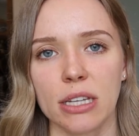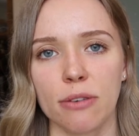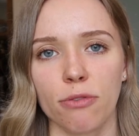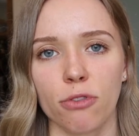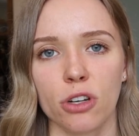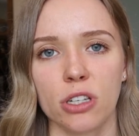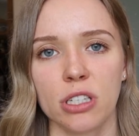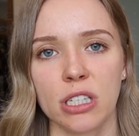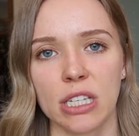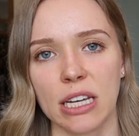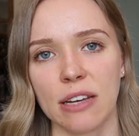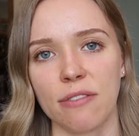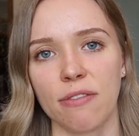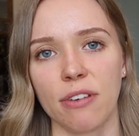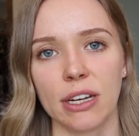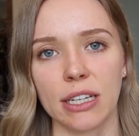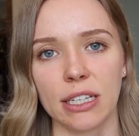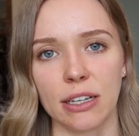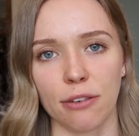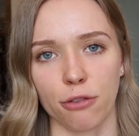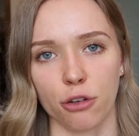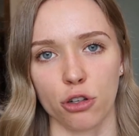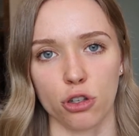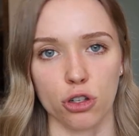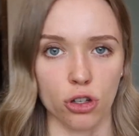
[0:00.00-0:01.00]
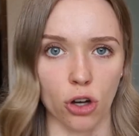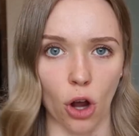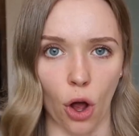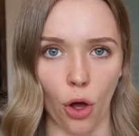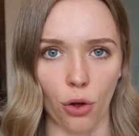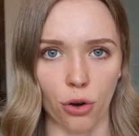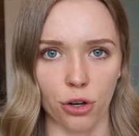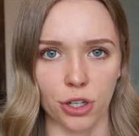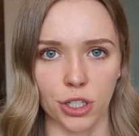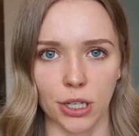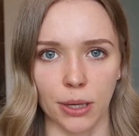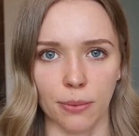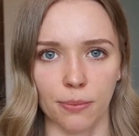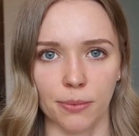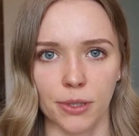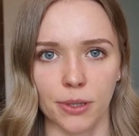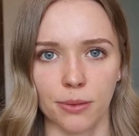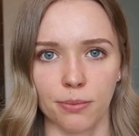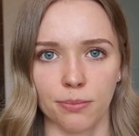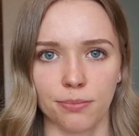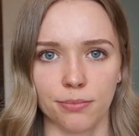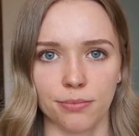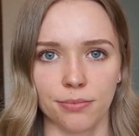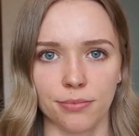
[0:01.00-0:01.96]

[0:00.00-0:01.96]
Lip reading: of receiving different scholarships.